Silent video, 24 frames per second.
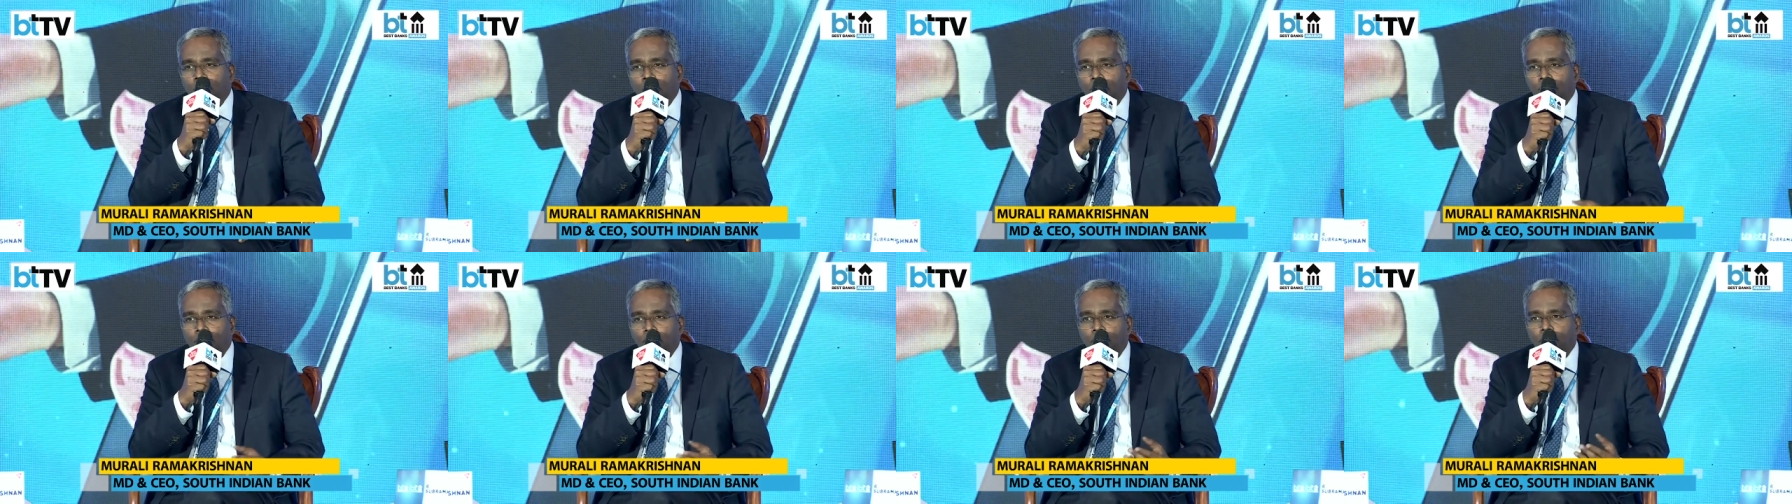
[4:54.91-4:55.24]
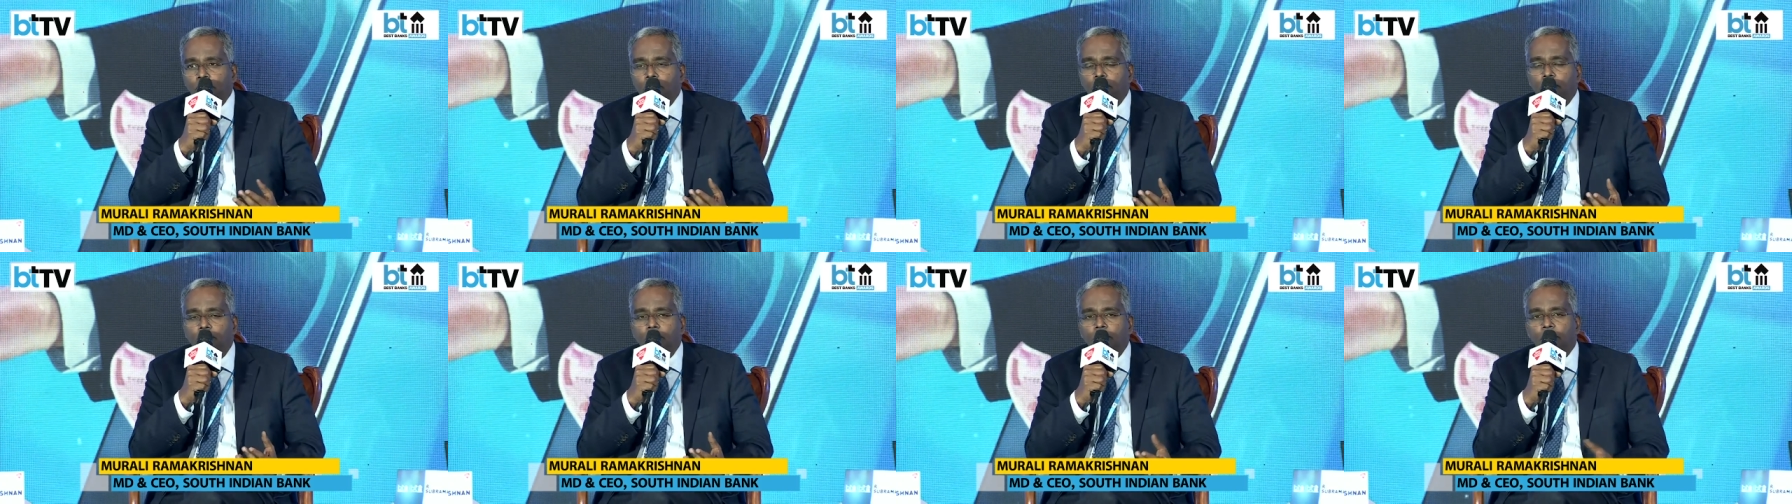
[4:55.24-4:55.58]

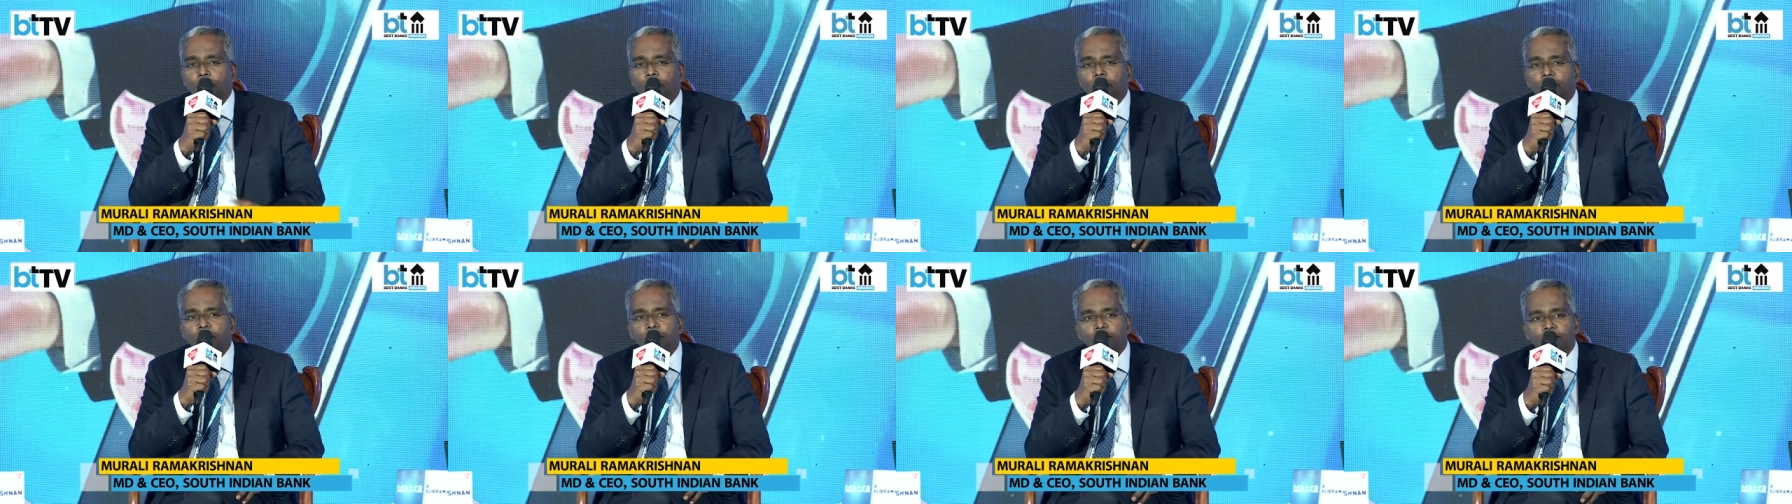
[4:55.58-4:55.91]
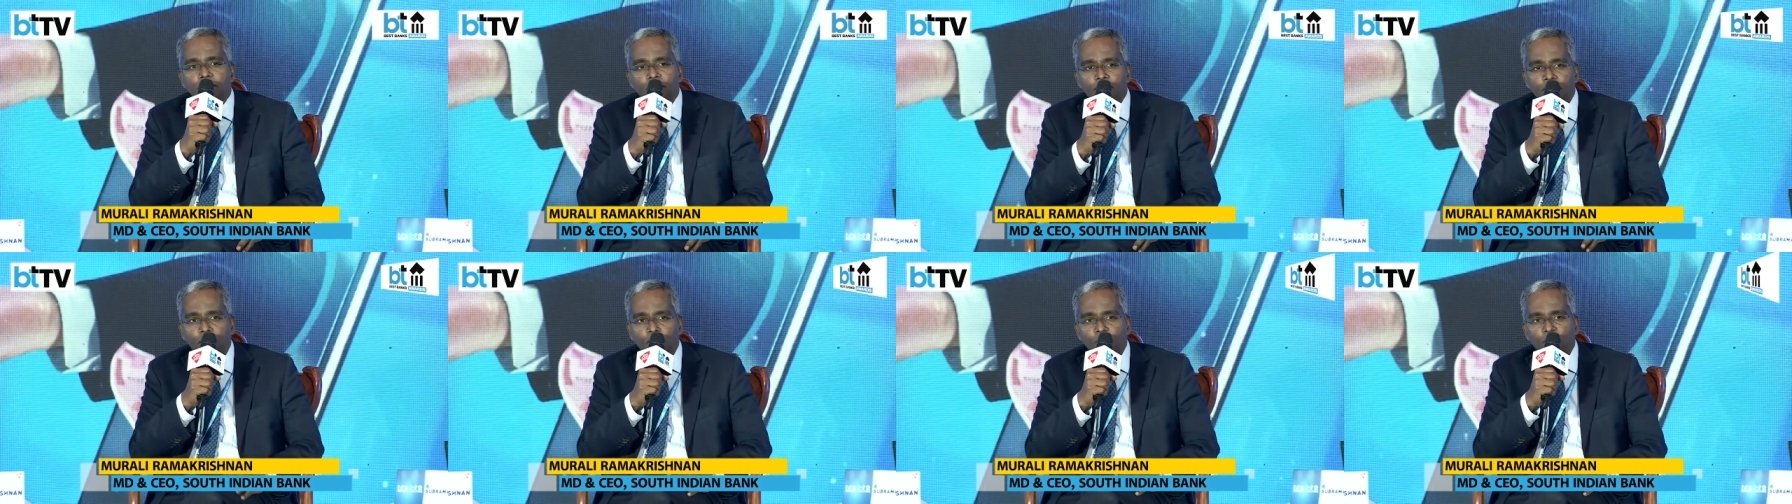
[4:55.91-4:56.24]
the
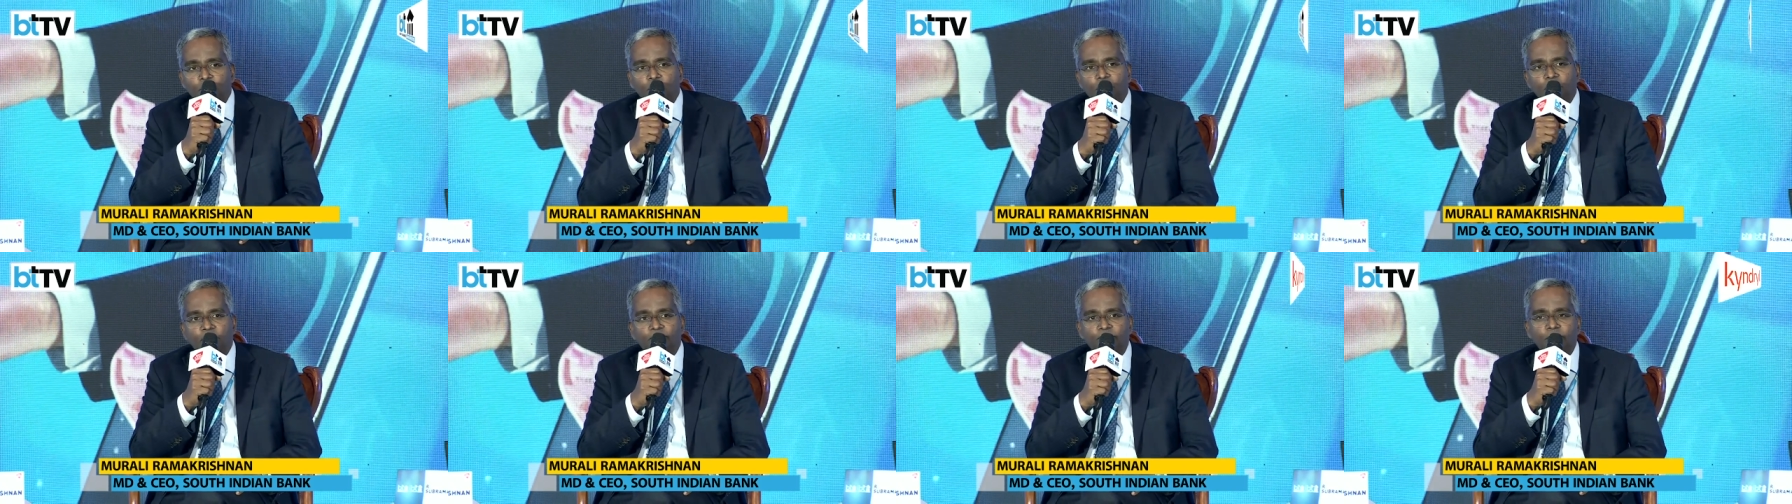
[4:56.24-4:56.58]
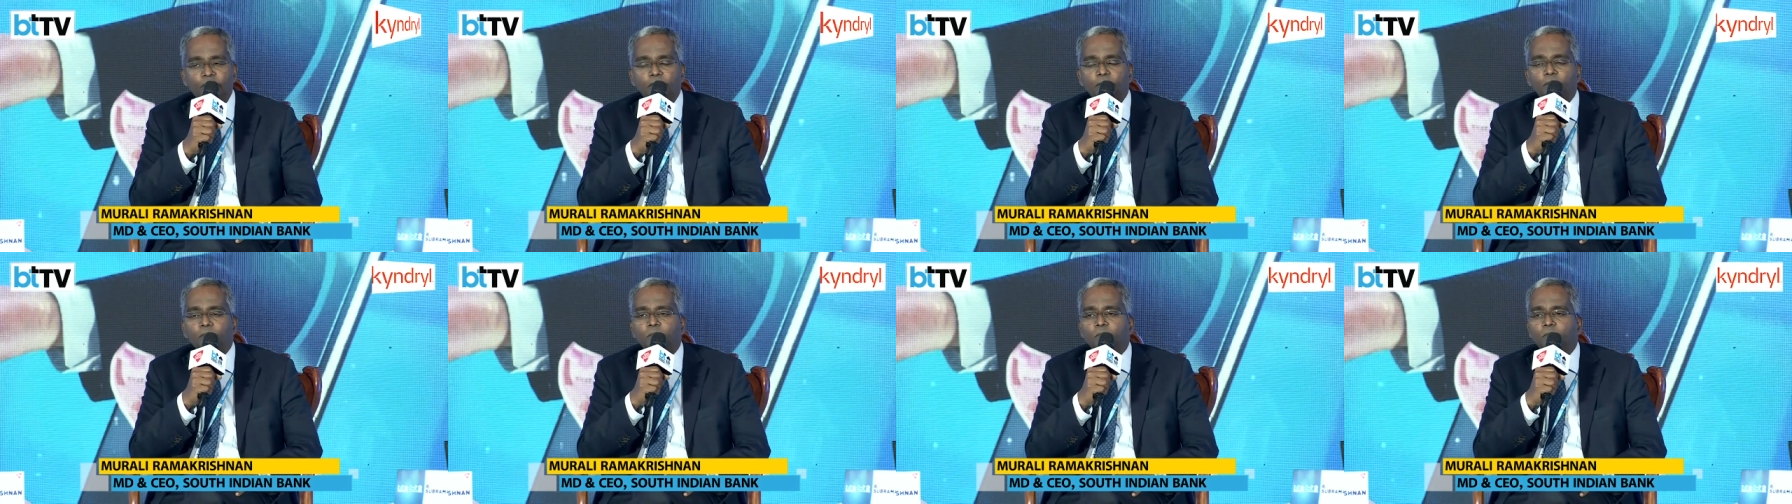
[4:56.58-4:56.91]
increasing
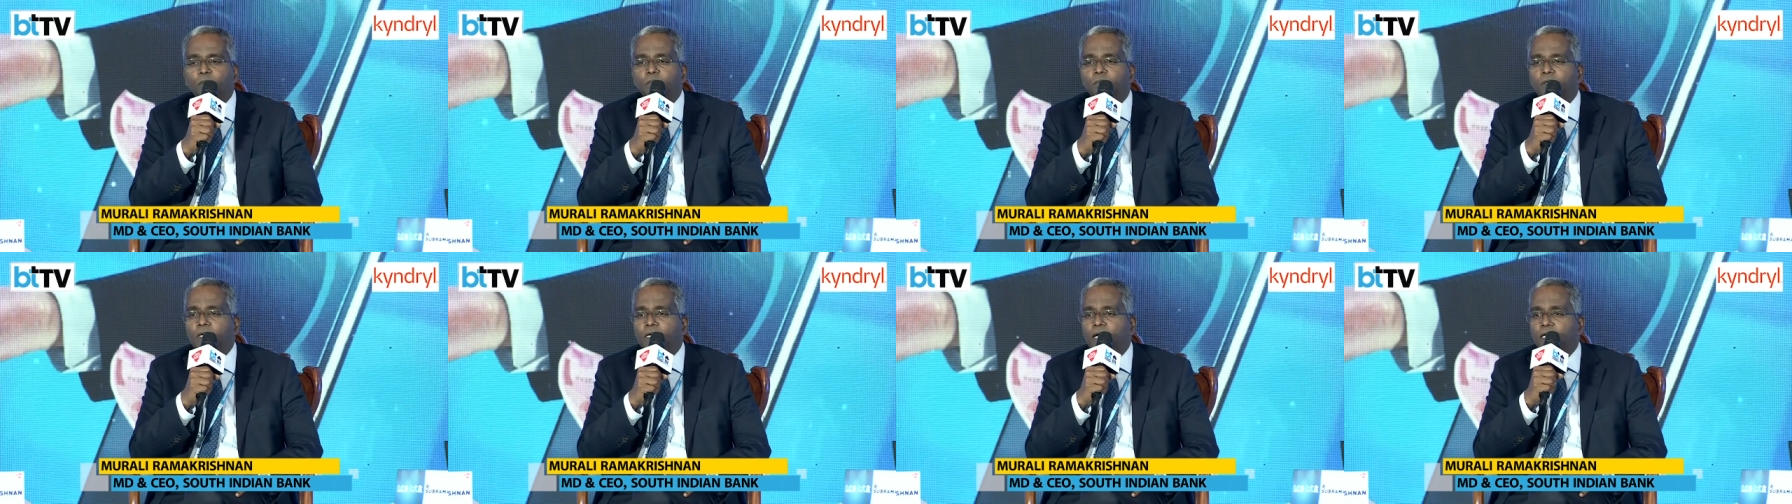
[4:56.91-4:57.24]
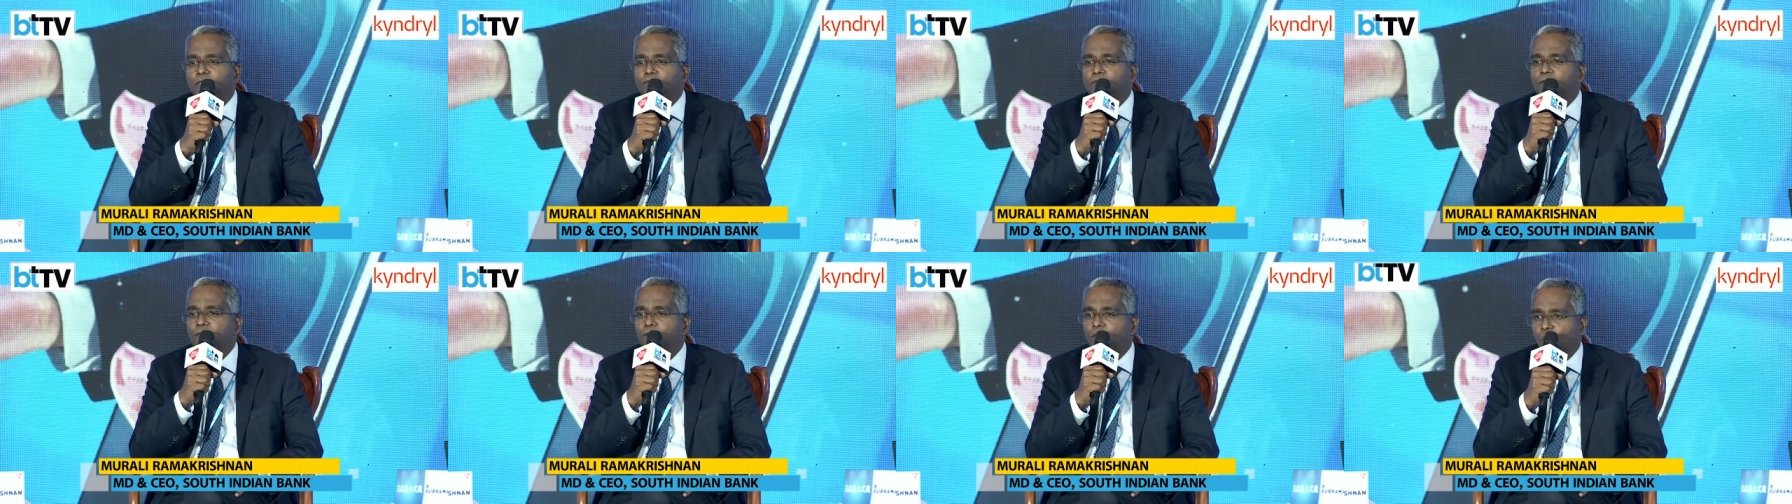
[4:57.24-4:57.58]
demography, we are
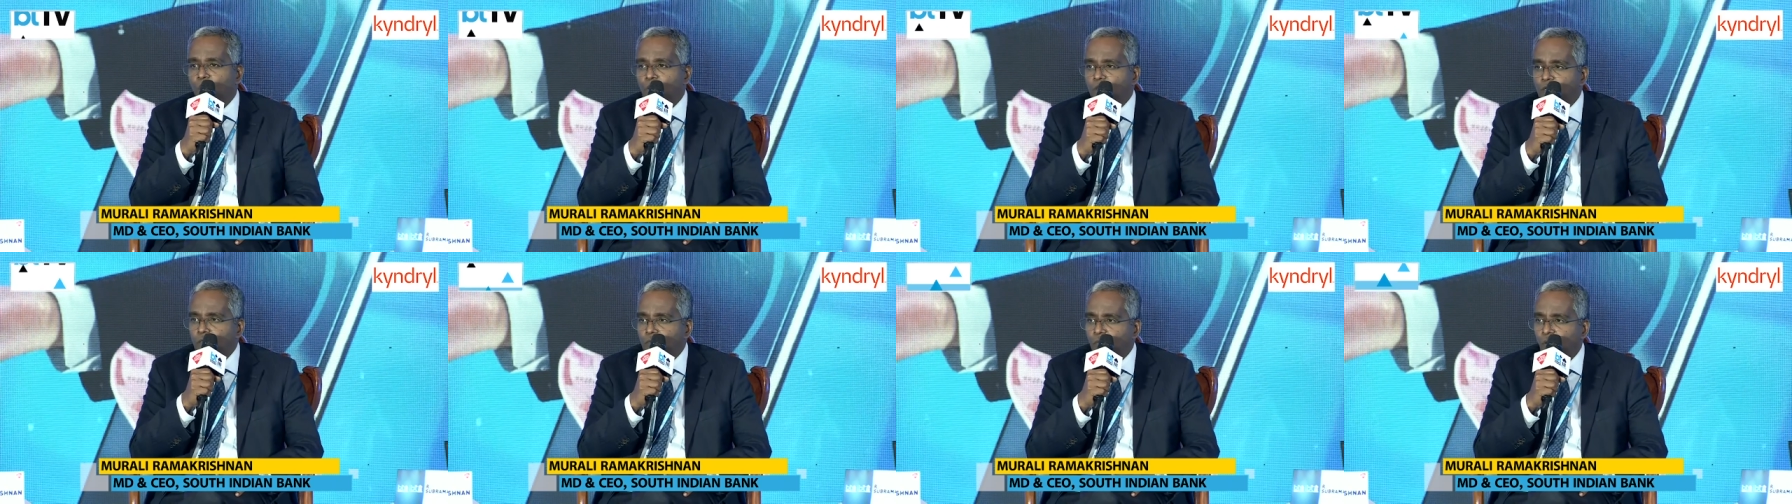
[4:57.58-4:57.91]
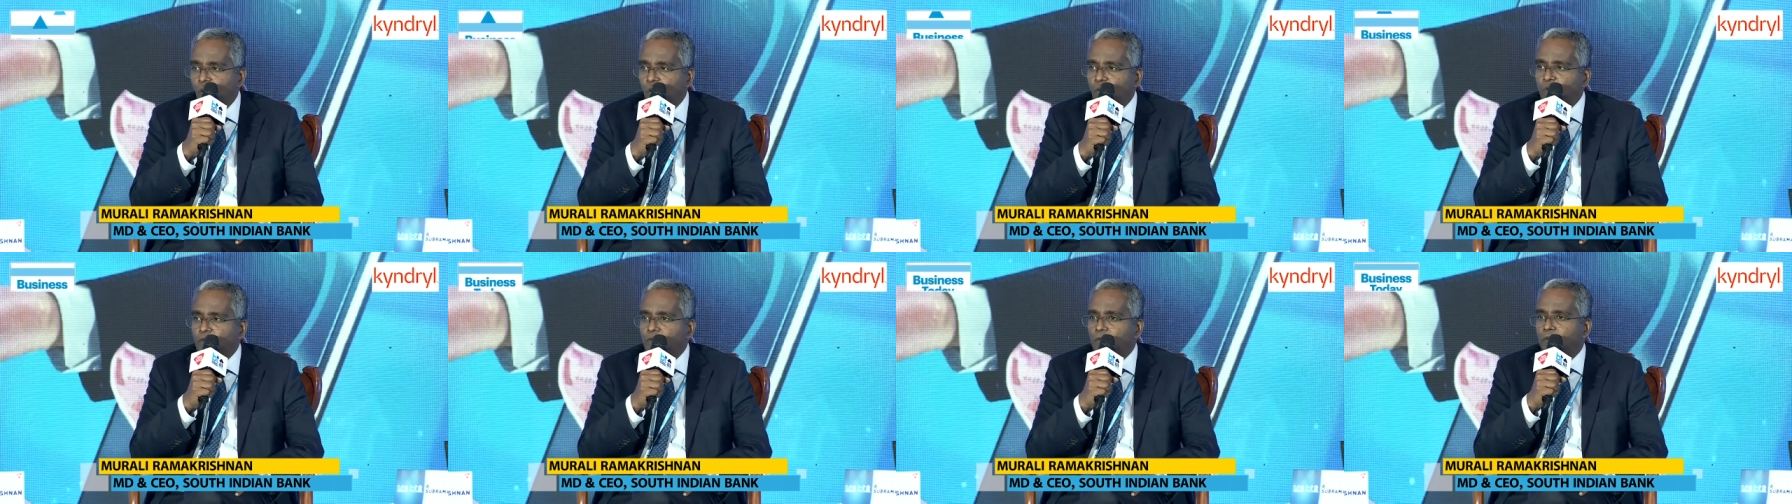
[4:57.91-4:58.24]
actually talking
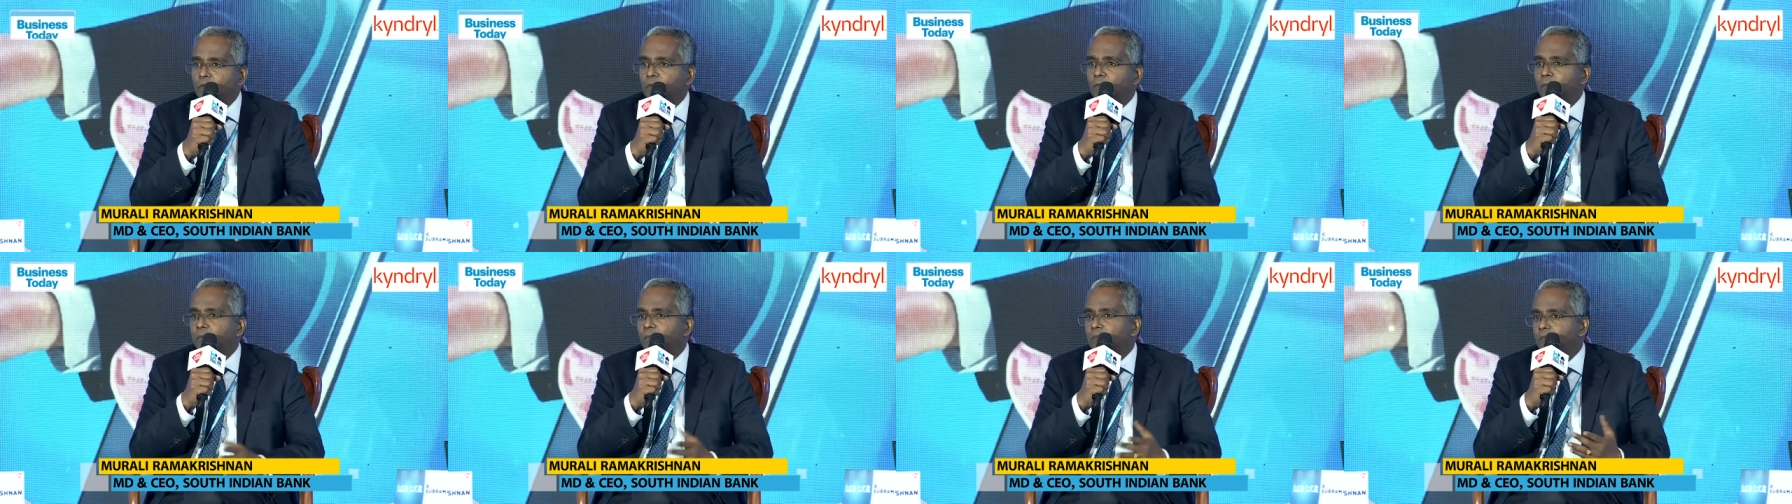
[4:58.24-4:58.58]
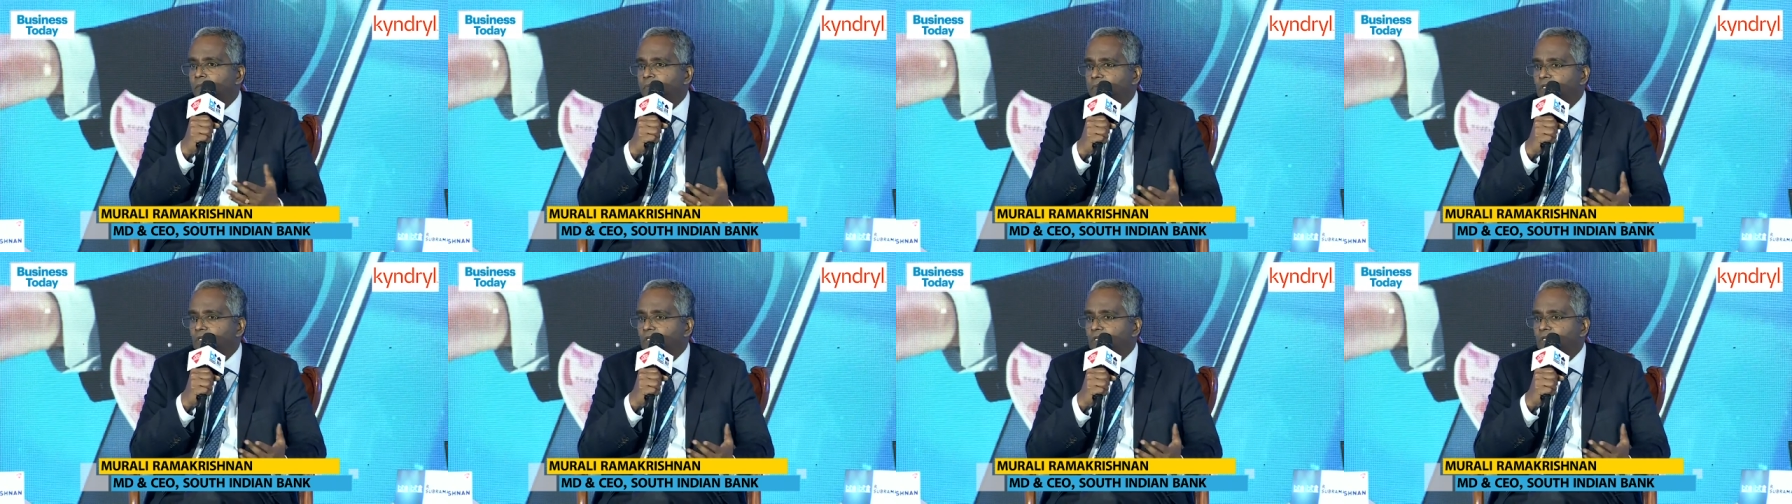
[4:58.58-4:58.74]
about uh,